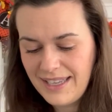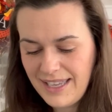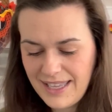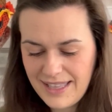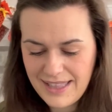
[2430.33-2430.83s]

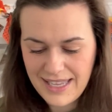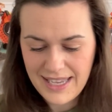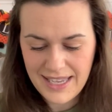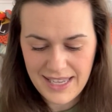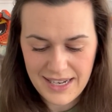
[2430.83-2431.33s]
And
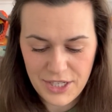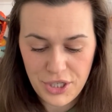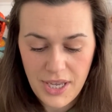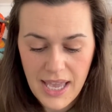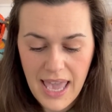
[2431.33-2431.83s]
then
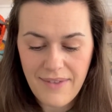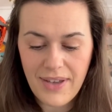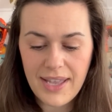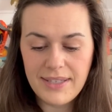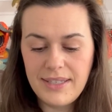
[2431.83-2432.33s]
she gave
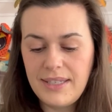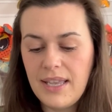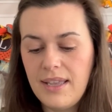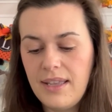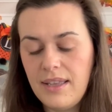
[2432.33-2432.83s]
us,
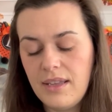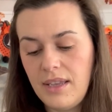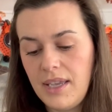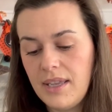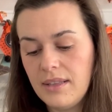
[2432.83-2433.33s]

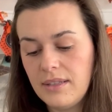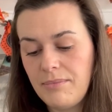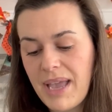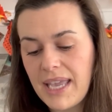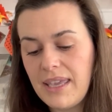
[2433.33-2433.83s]
in a little
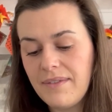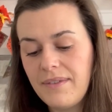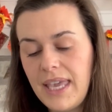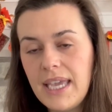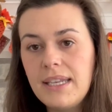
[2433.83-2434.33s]
baggie of
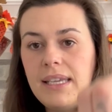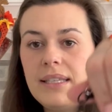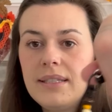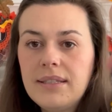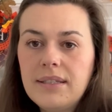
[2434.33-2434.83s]

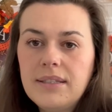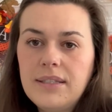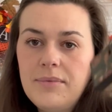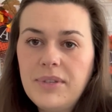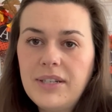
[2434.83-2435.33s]
candies,
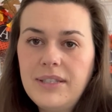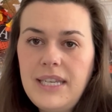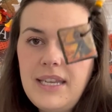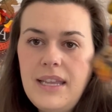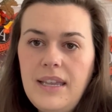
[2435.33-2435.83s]
some little
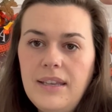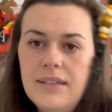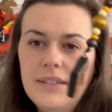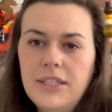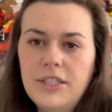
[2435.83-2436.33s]
teeny
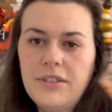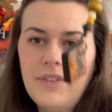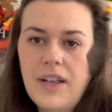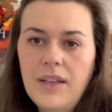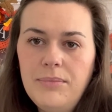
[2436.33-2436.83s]
scissor
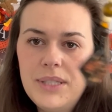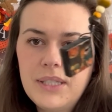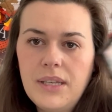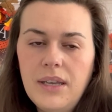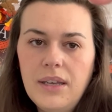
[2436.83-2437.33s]
fobs.
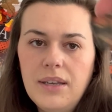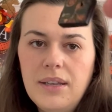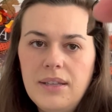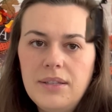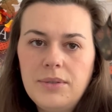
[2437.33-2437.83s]

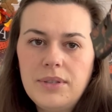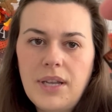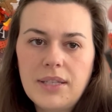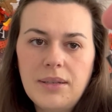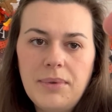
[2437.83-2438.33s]
This one's
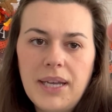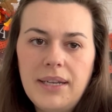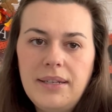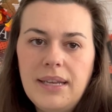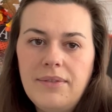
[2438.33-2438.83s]
got some kind
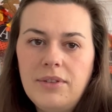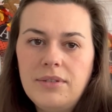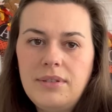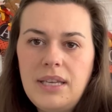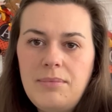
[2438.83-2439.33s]
of devil
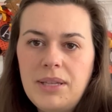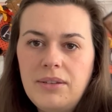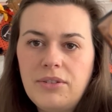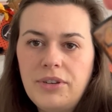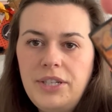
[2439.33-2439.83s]

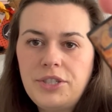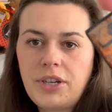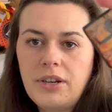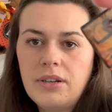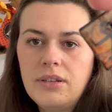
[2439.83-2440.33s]
demon
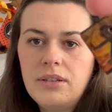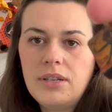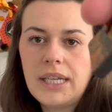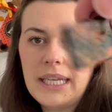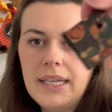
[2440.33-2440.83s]
creature
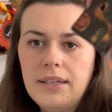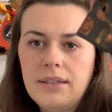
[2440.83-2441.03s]
on it,